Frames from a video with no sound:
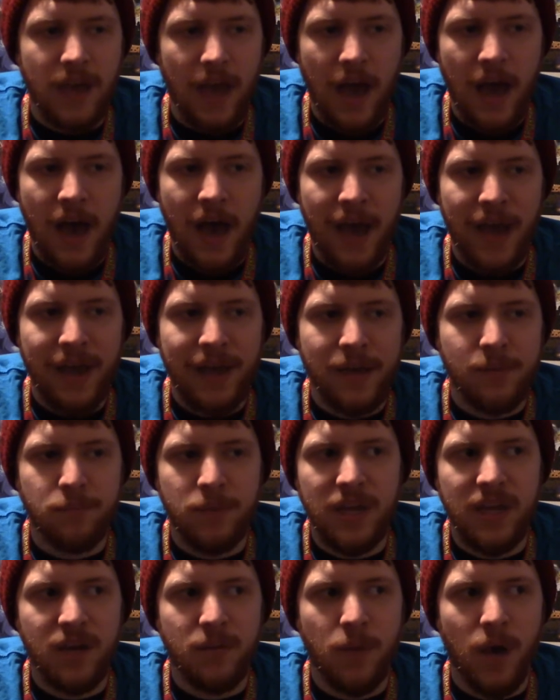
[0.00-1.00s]
guy and
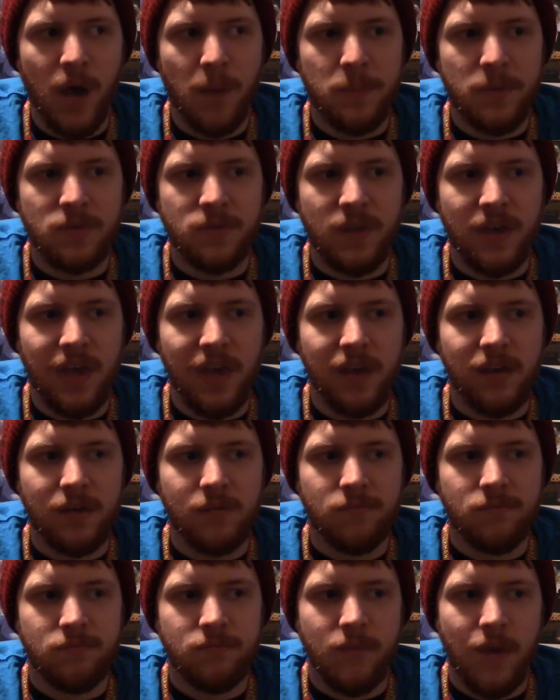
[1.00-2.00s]
beat him up and think,
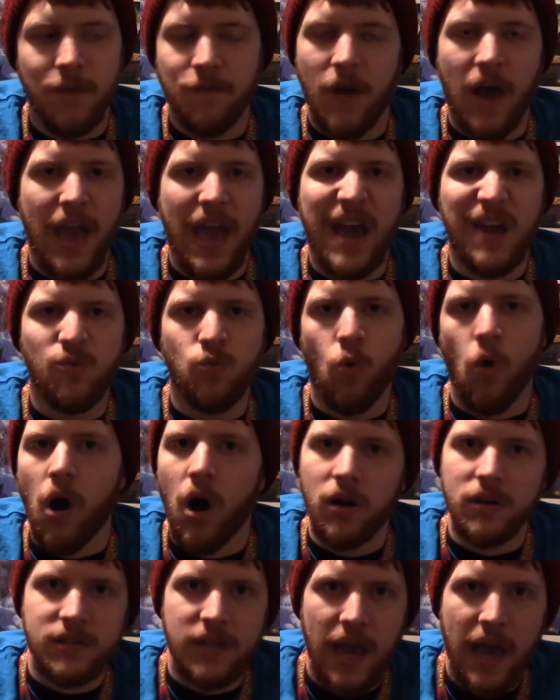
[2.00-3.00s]
if I hadn't
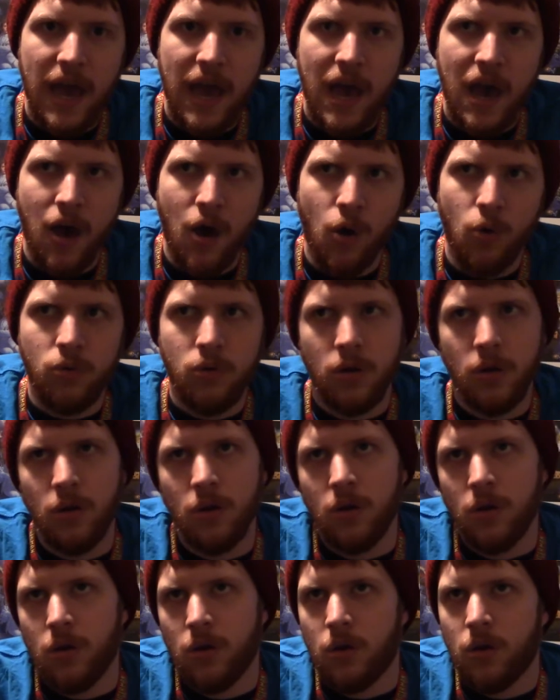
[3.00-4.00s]
walked out,
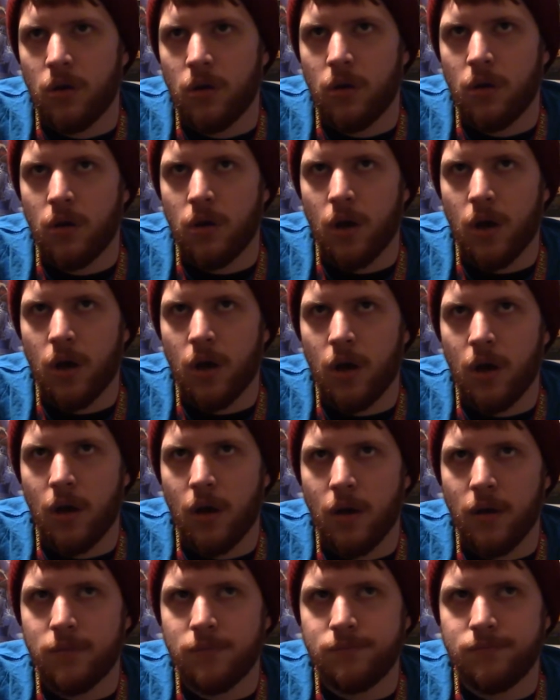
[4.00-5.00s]

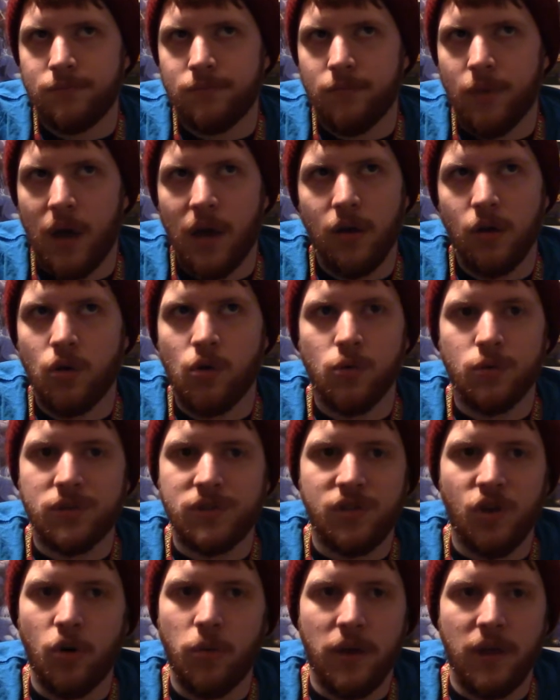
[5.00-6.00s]
my uncle would
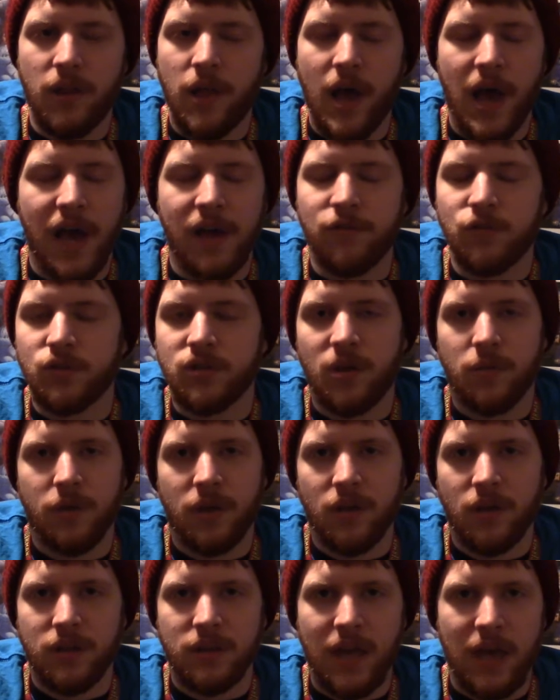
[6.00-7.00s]
still be alive or something
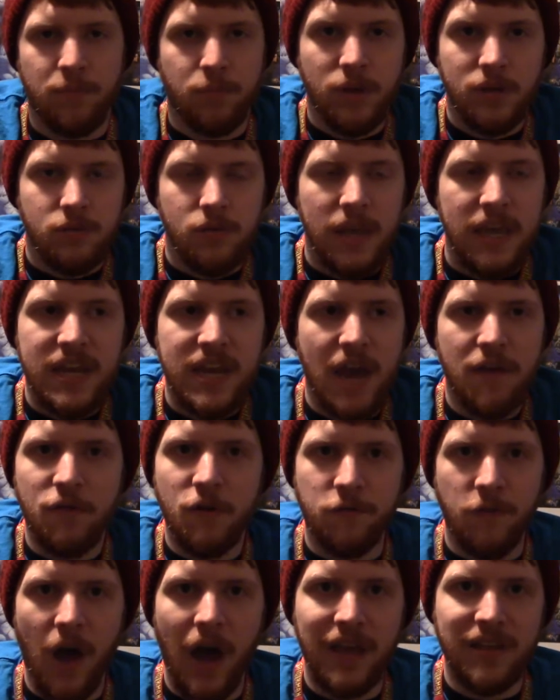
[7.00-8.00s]
like that. But he
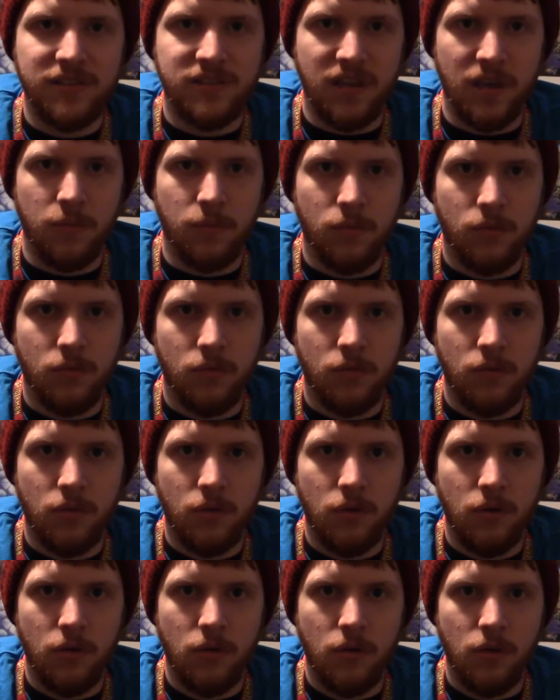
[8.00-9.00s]
never finds him.
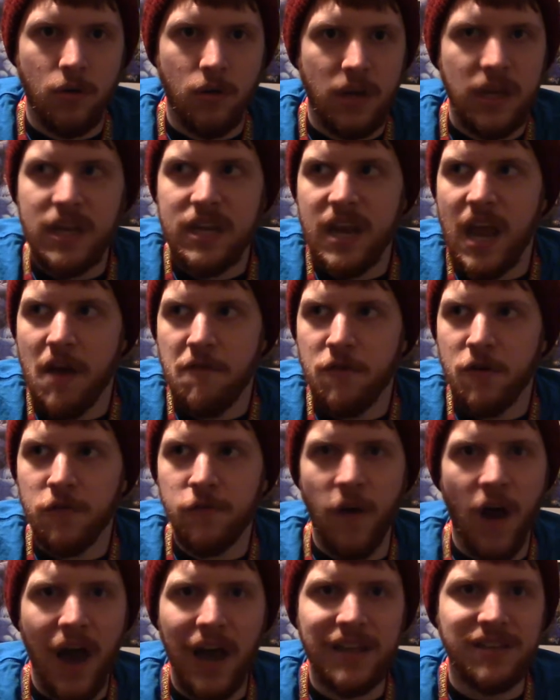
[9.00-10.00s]
He never
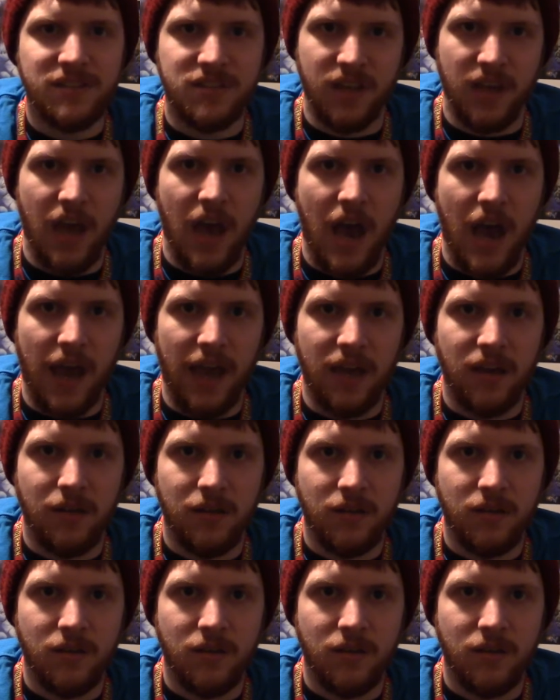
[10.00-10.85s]
finds the guy.